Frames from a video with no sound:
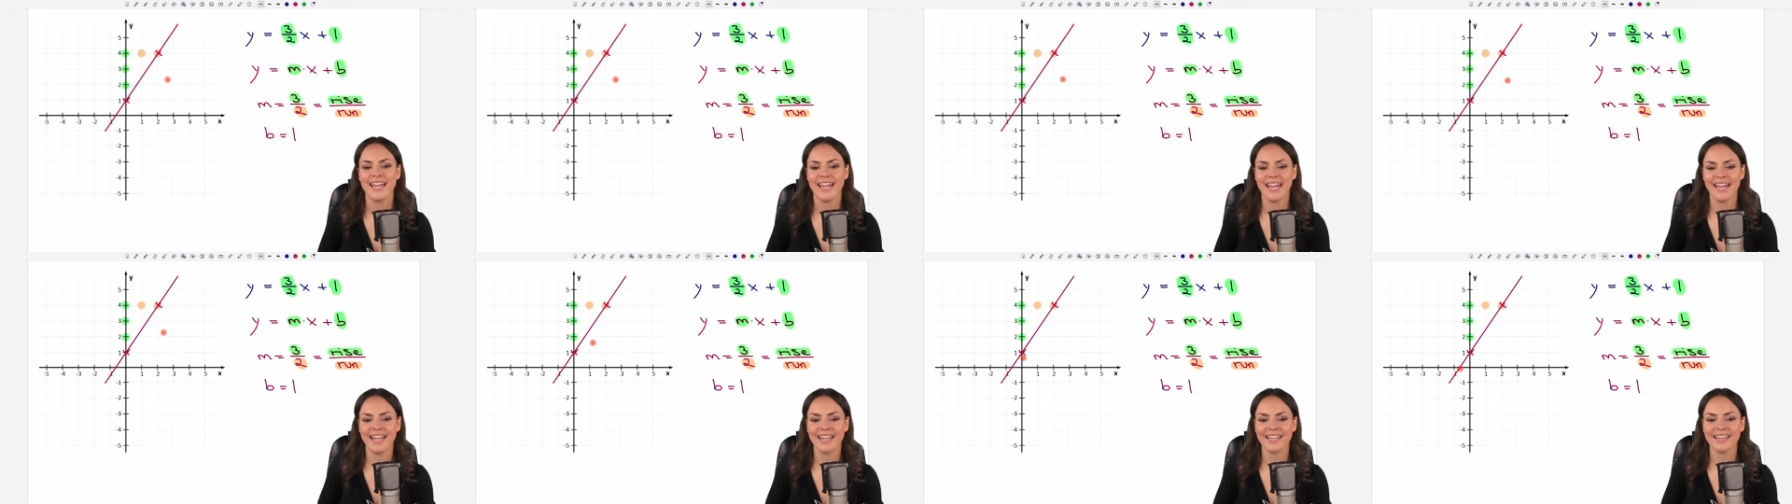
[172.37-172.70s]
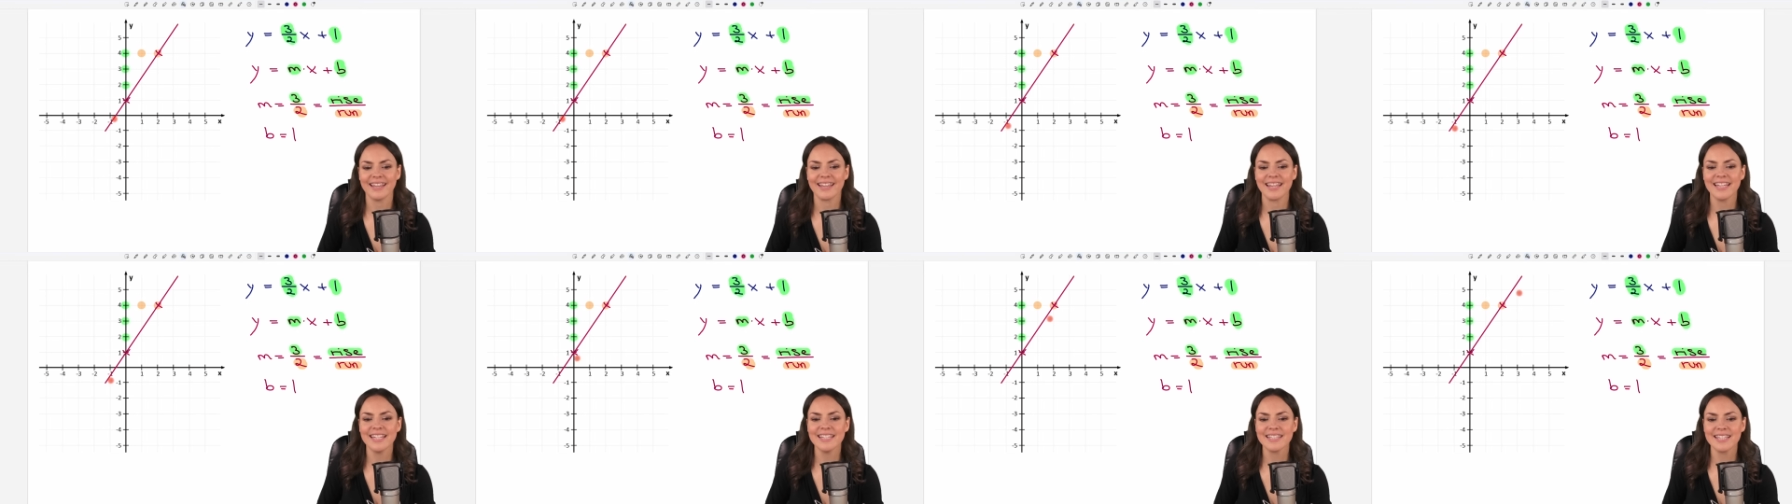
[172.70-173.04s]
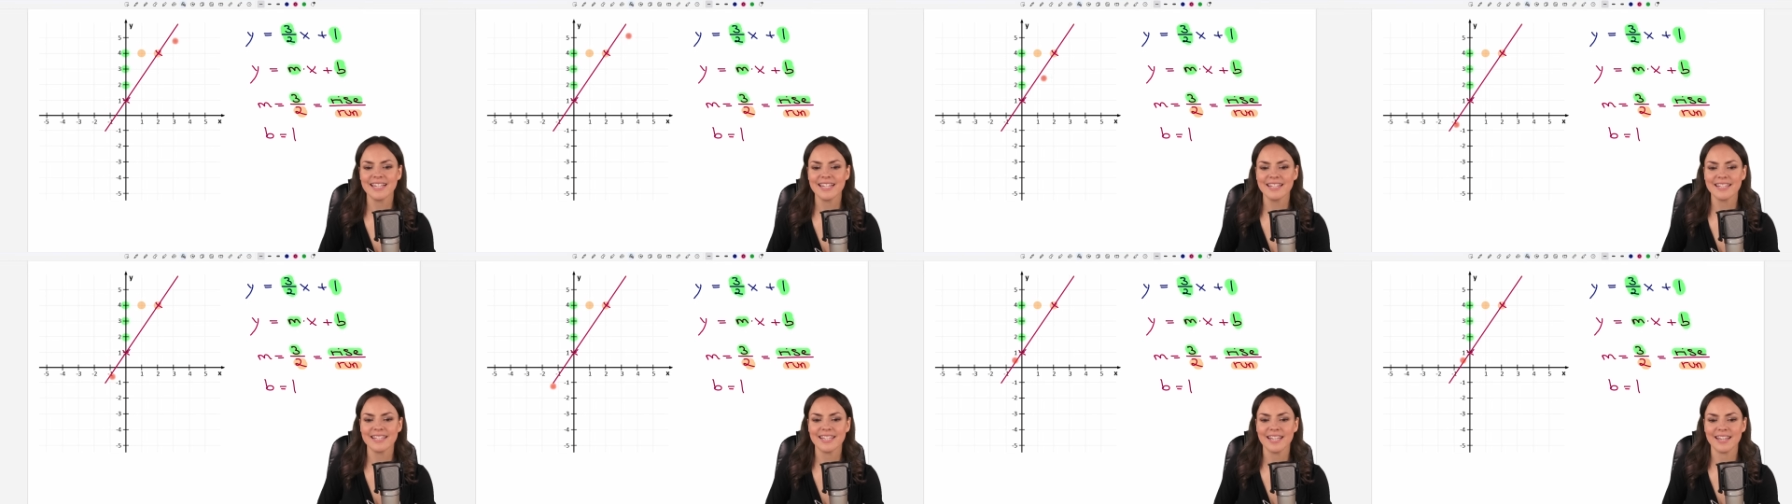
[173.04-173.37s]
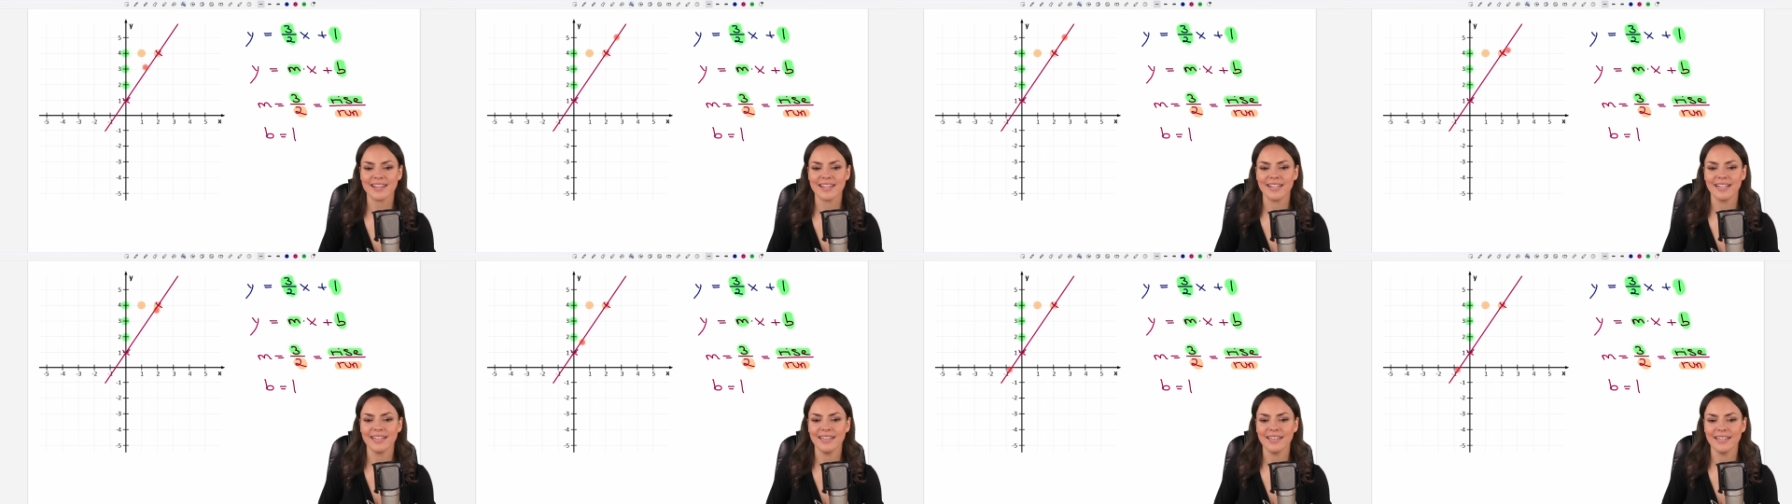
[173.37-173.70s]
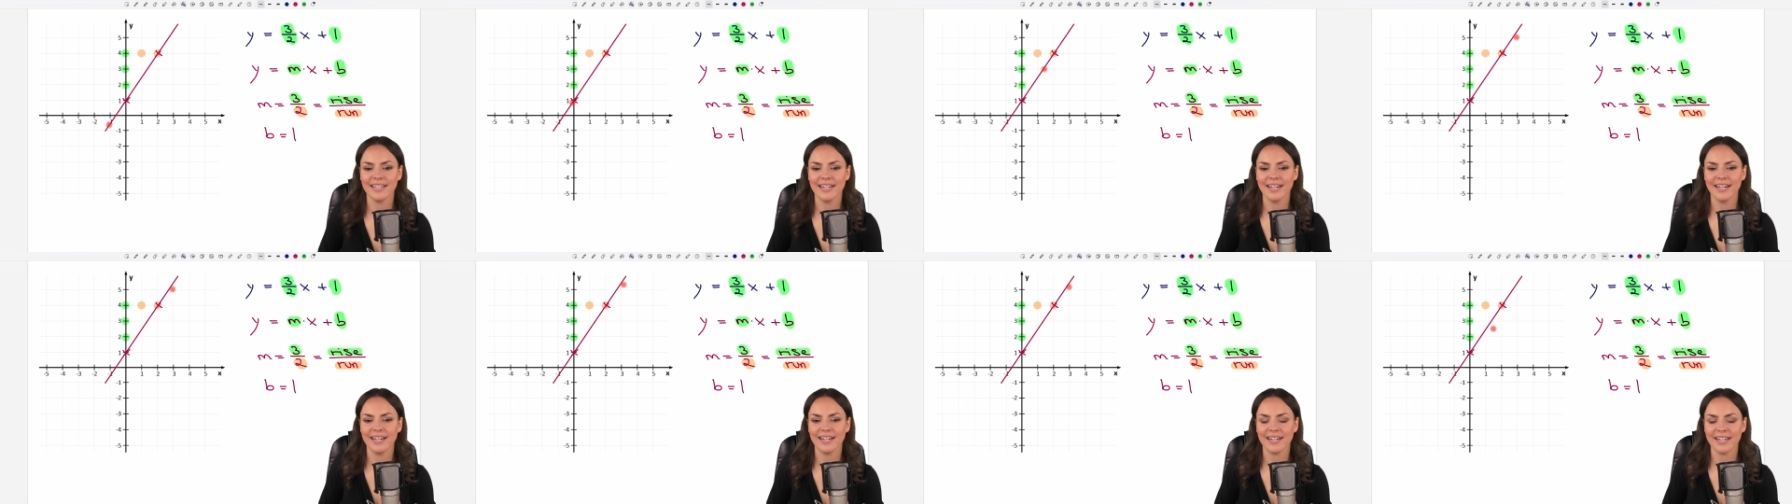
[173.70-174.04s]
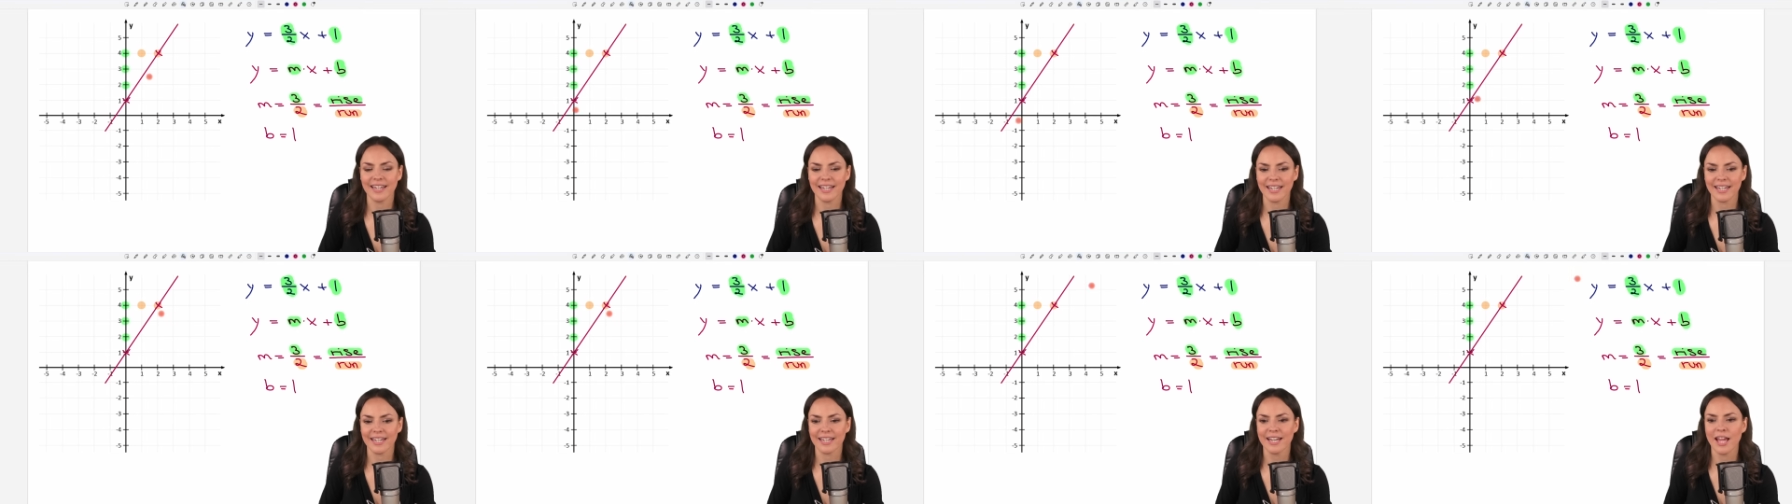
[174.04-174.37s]
And this is the
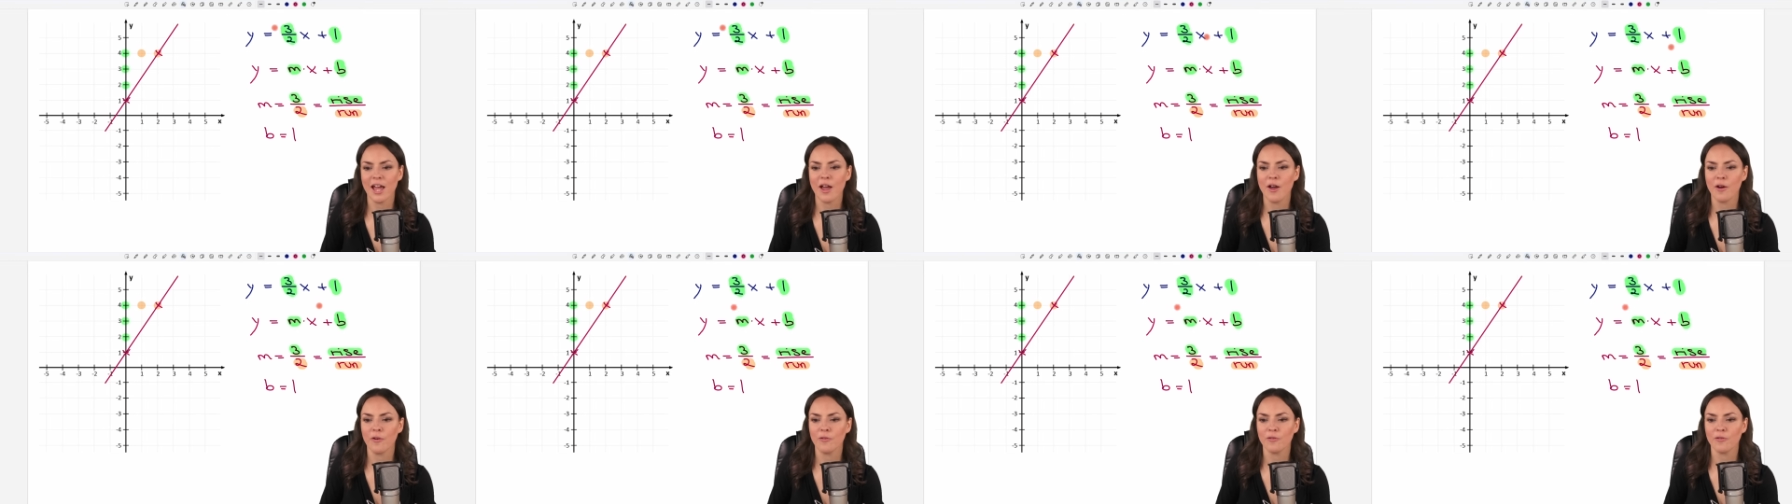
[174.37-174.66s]
line